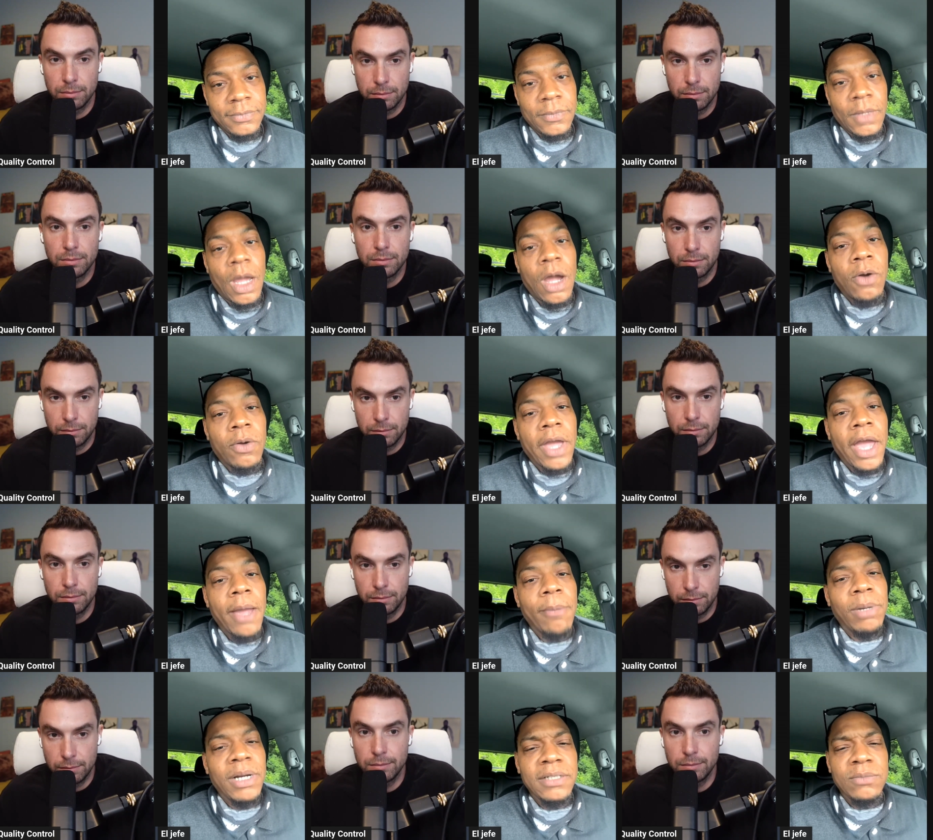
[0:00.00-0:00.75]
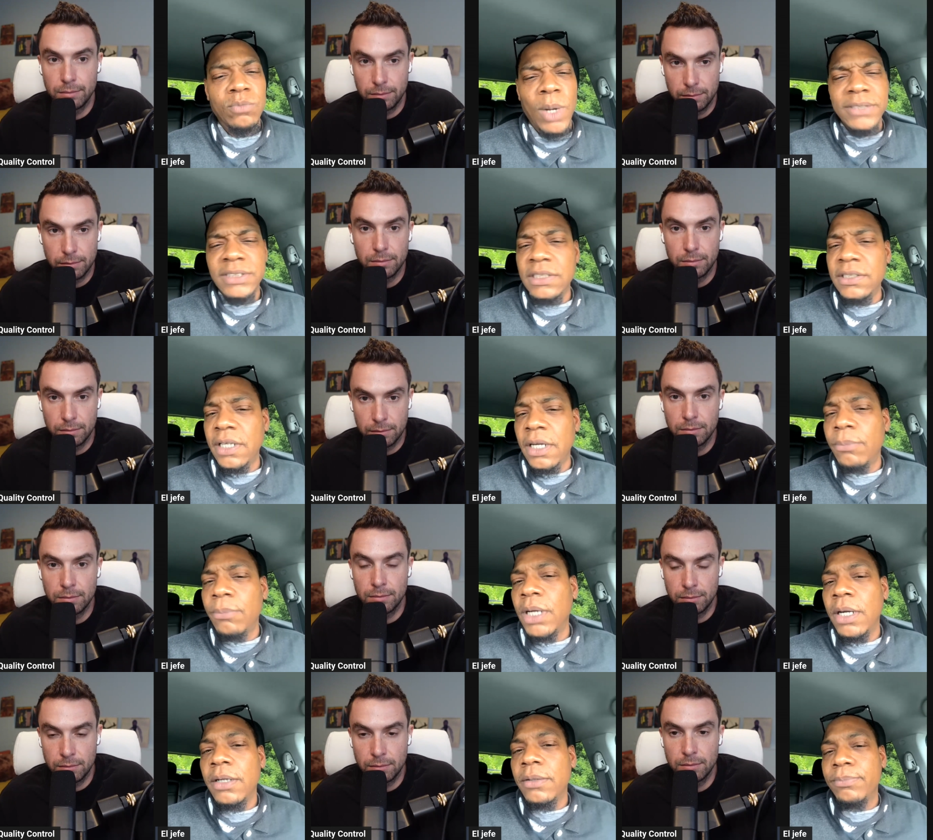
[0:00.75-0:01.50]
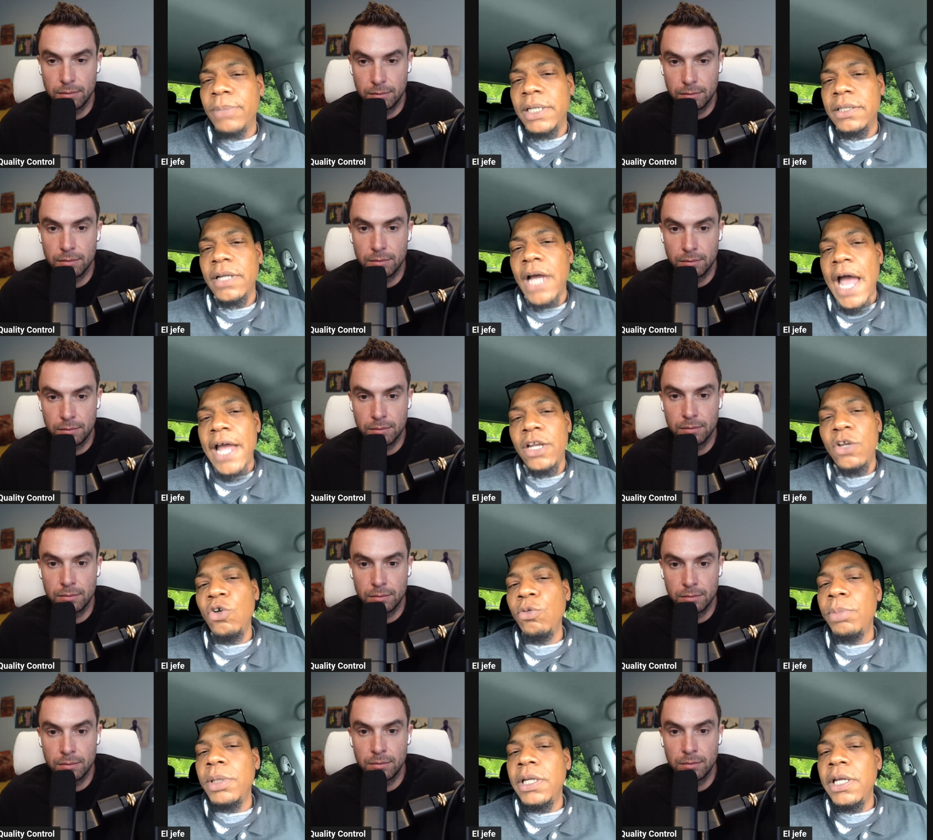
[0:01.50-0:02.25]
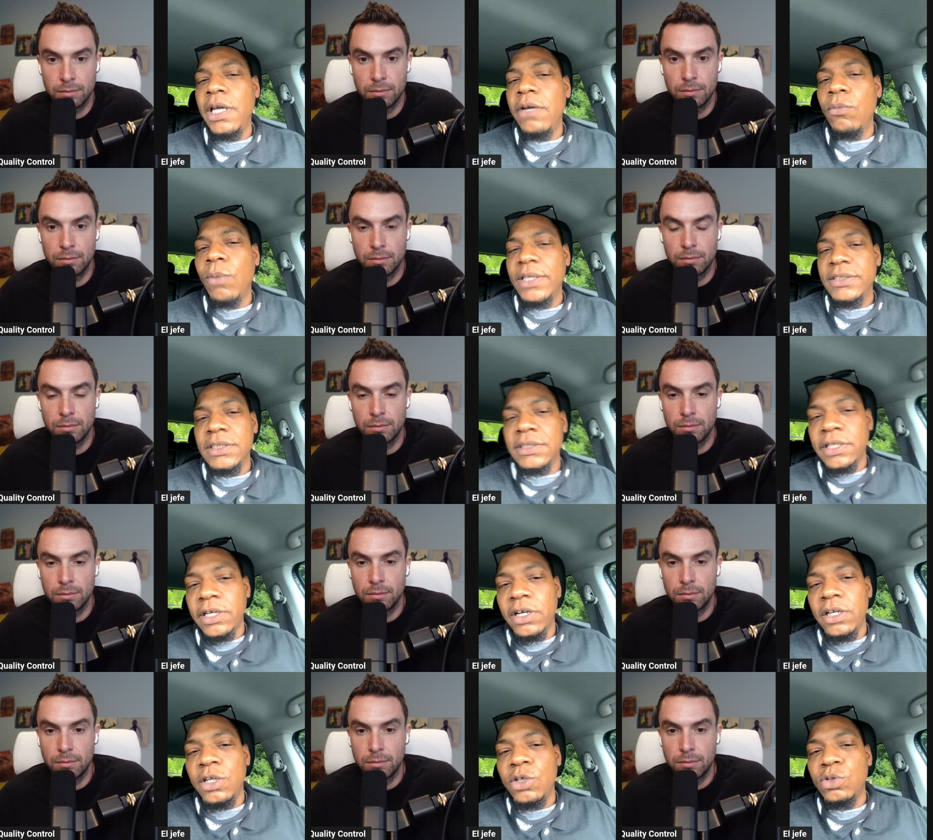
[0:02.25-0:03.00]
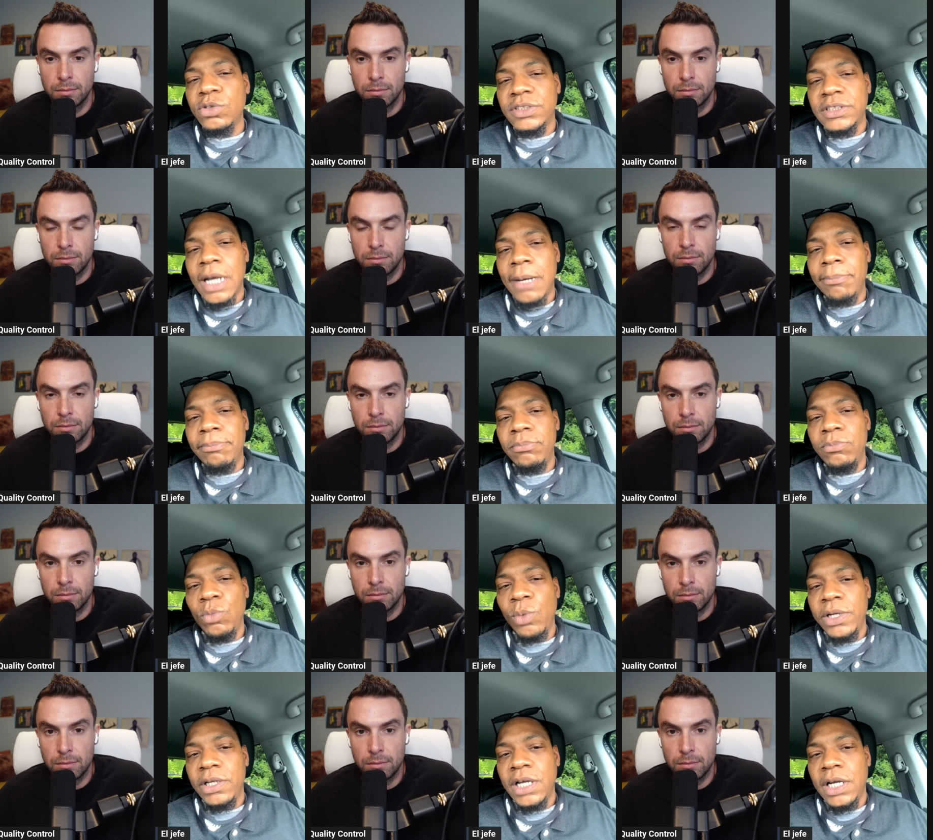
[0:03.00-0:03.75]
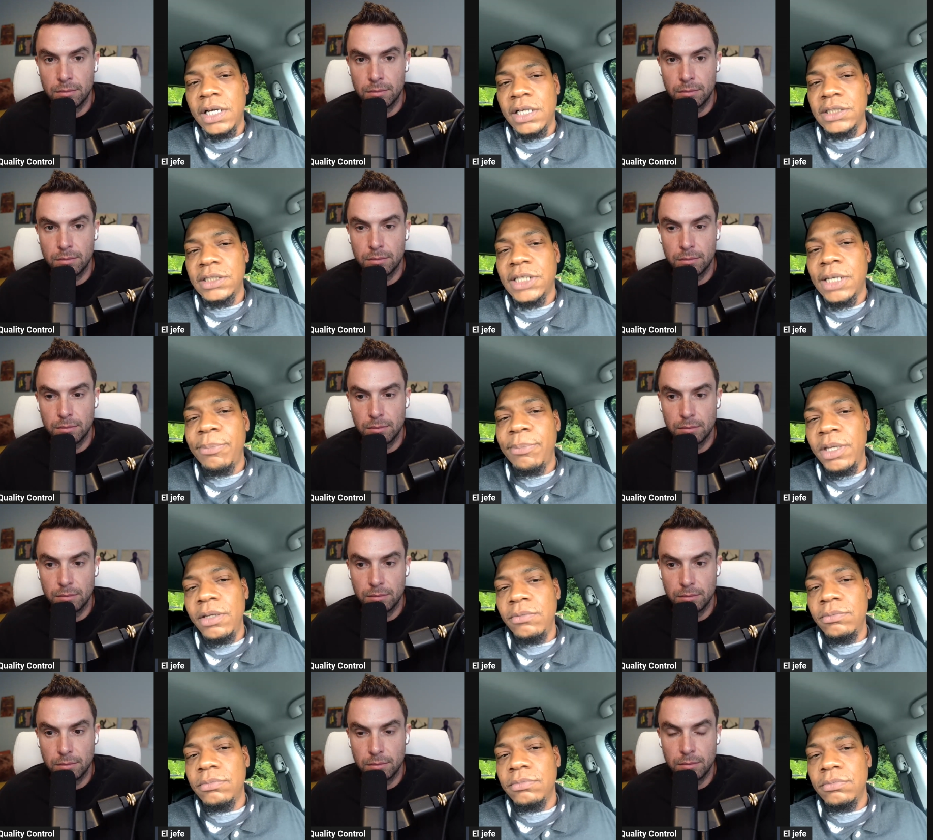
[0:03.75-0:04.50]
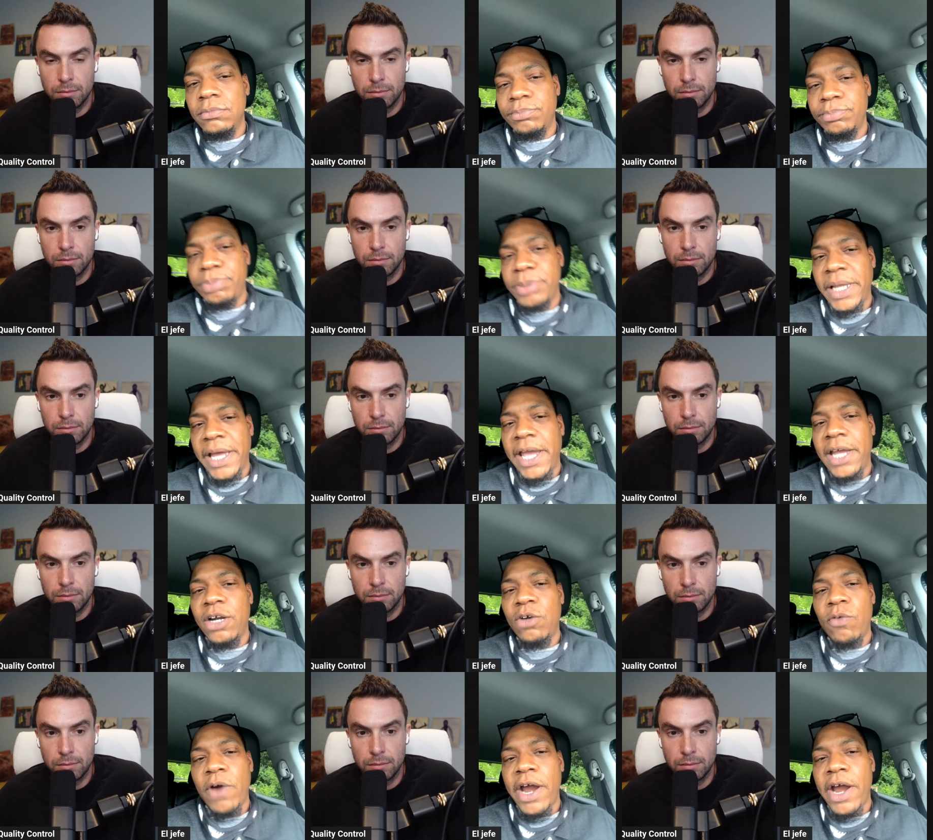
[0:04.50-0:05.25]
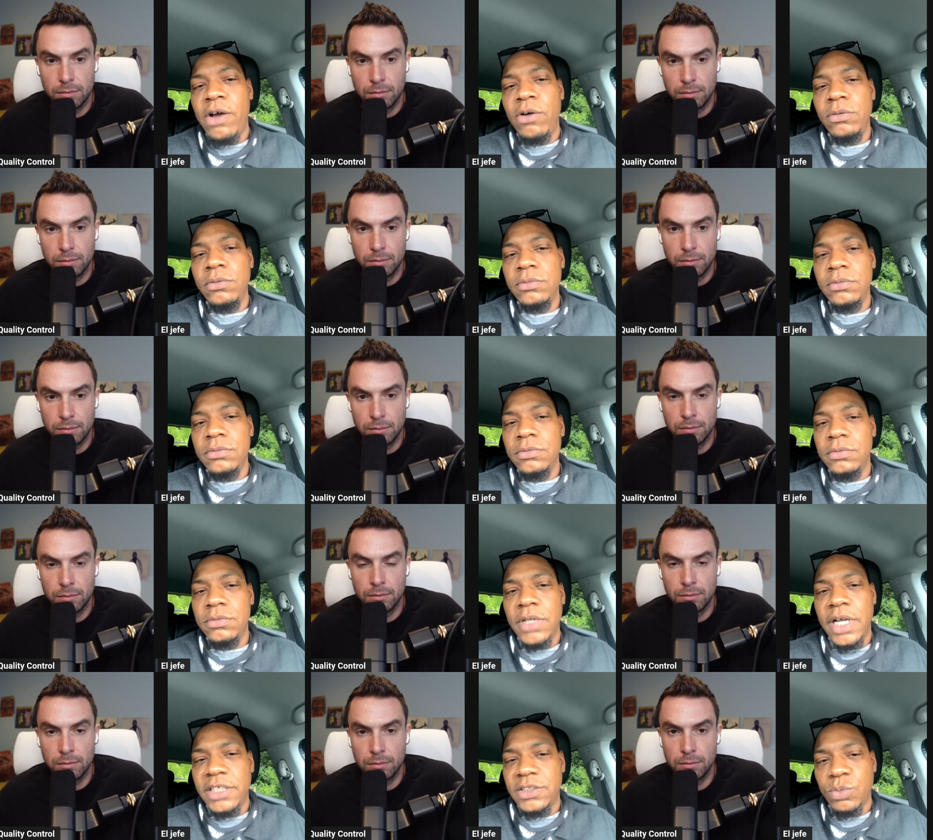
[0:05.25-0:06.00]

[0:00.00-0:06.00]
Speaker 1: Okay, but wasn't there? But but I do believe wasn't there a little something with uh, Jimmy playing around as